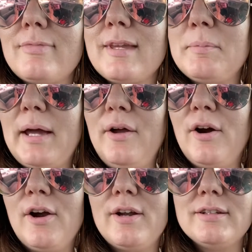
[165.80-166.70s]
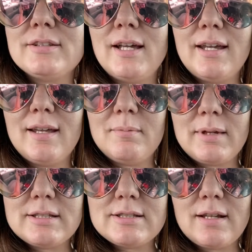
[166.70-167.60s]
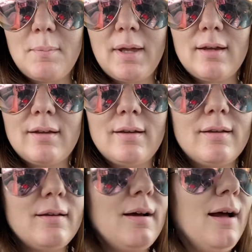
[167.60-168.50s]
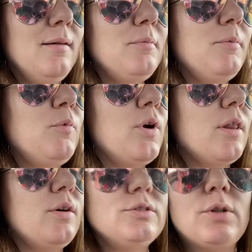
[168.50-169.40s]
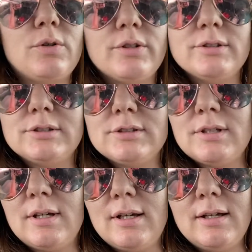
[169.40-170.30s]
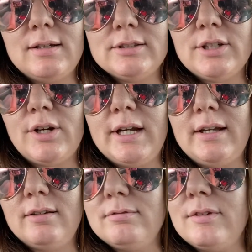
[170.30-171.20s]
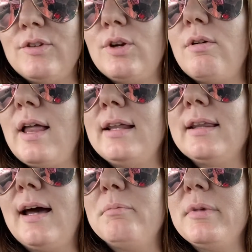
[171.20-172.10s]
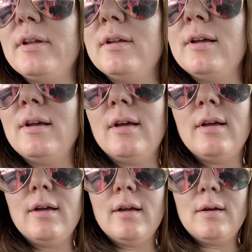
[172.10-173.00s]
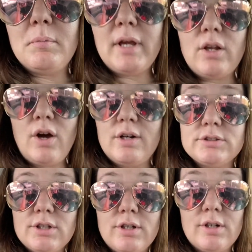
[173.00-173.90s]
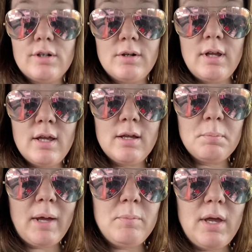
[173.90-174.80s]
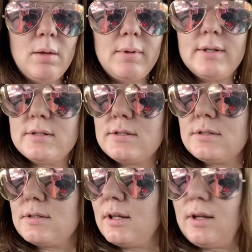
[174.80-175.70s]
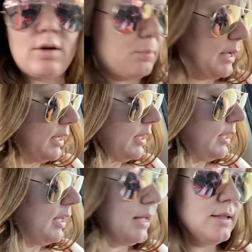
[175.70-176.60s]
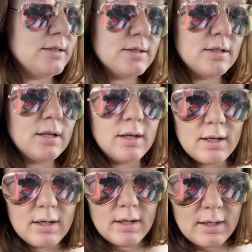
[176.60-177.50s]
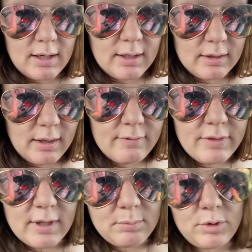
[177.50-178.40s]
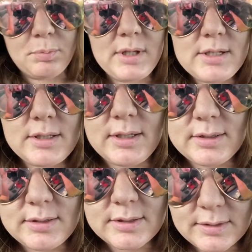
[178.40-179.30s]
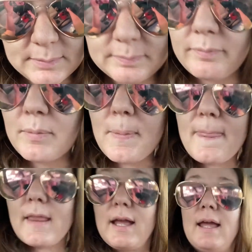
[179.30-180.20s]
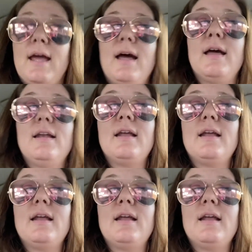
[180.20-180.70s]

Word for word: My heart is like in my stomach. I'm one of those owners. Uh, sorry if you don't like that, but my dogs are my babies. They are my kids. I love them to pieces. And